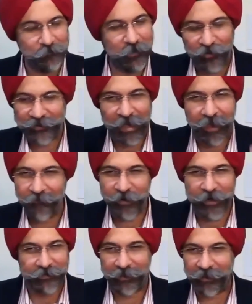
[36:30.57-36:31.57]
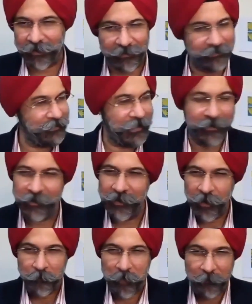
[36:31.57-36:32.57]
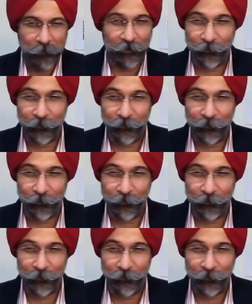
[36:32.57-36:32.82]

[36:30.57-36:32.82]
because everything yeah people